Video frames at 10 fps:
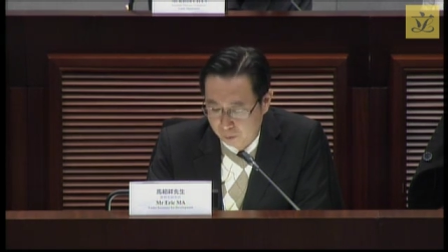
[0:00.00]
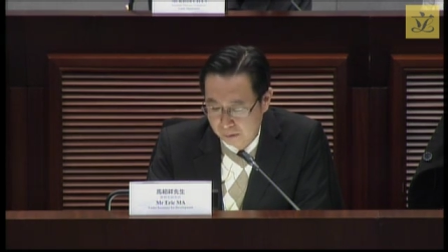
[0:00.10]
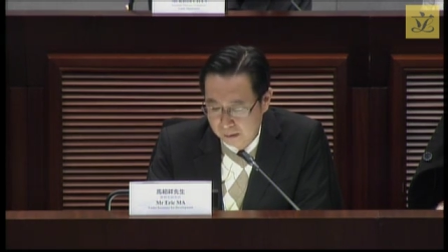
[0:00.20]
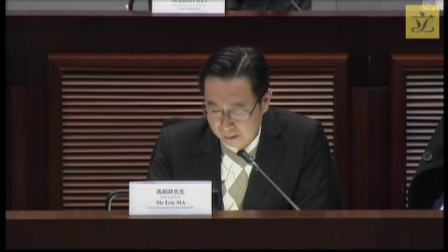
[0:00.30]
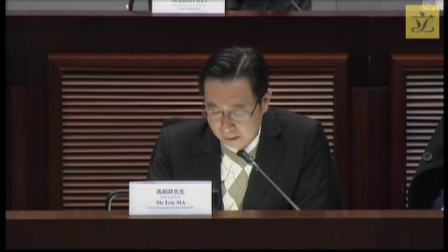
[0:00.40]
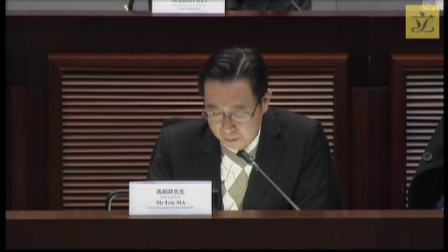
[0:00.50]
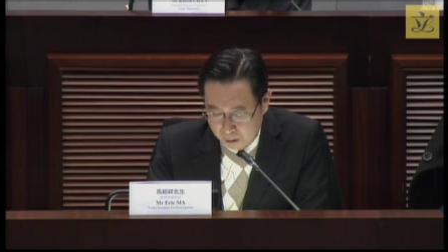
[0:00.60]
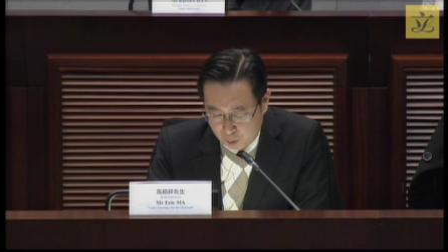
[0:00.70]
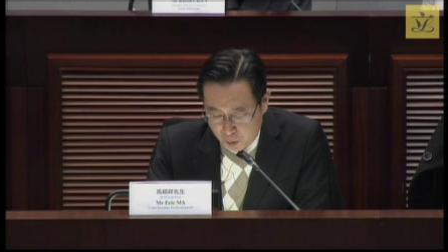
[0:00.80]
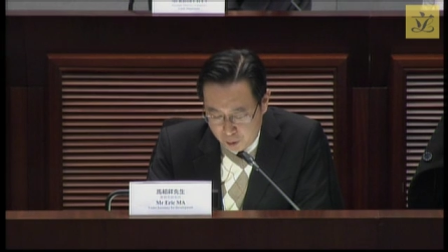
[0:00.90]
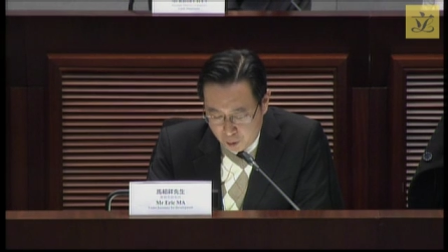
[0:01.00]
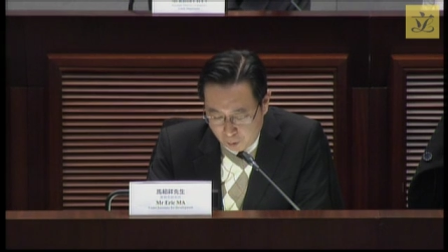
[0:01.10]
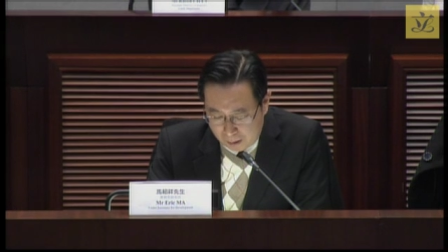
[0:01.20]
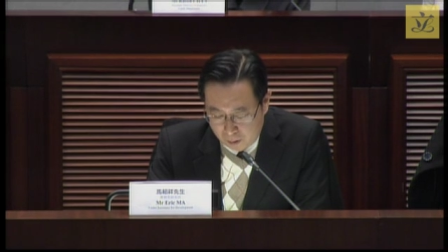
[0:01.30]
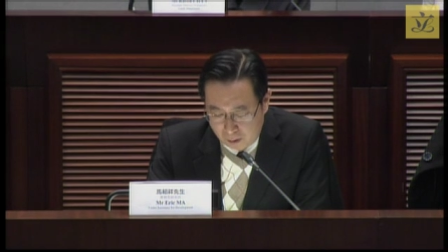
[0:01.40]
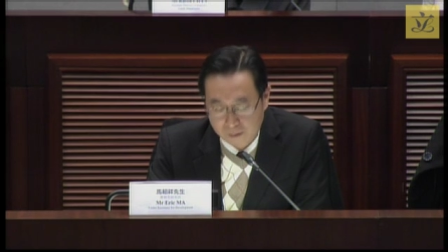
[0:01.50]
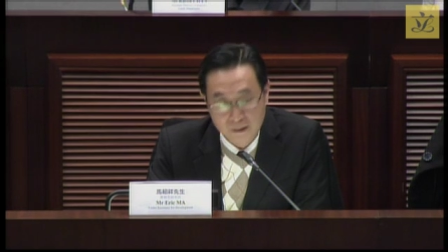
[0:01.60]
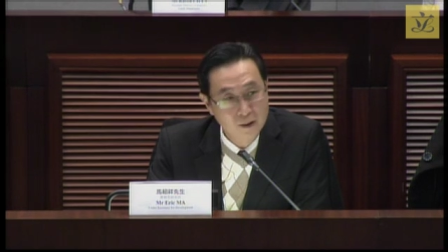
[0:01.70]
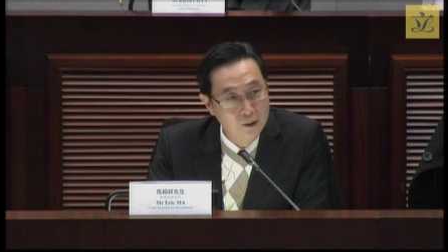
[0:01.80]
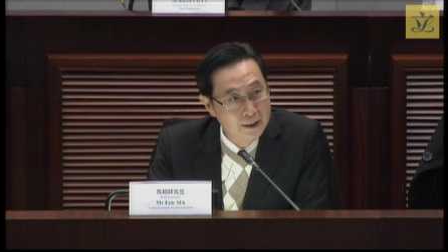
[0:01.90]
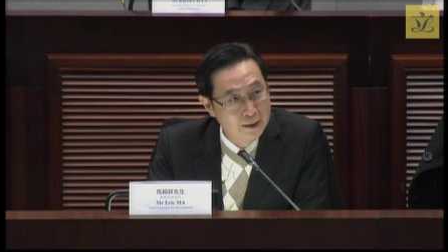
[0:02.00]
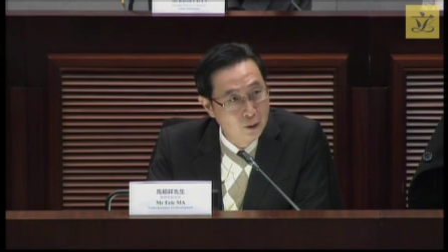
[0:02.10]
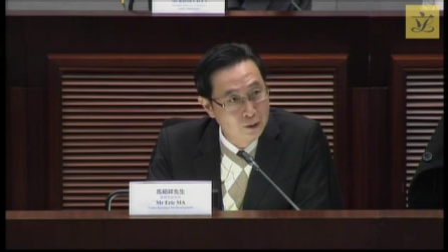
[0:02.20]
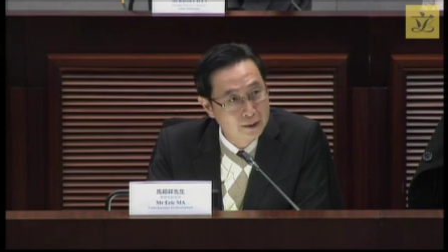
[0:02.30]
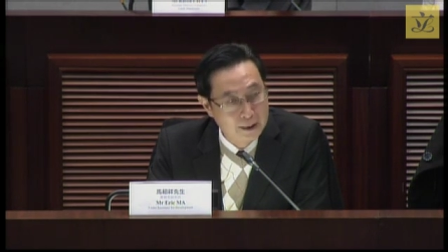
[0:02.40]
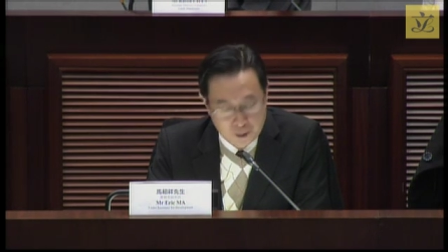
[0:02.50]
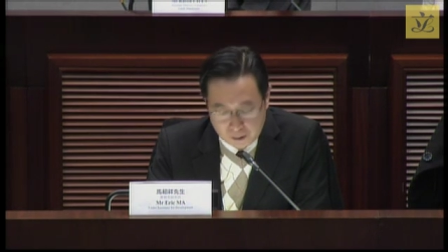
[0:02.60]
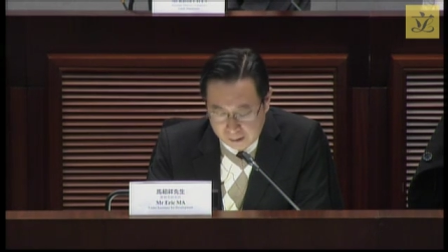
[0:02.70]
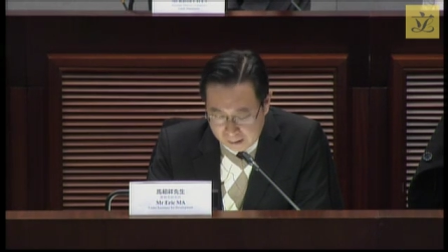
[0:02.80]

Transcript: uh, presence evaluation uh,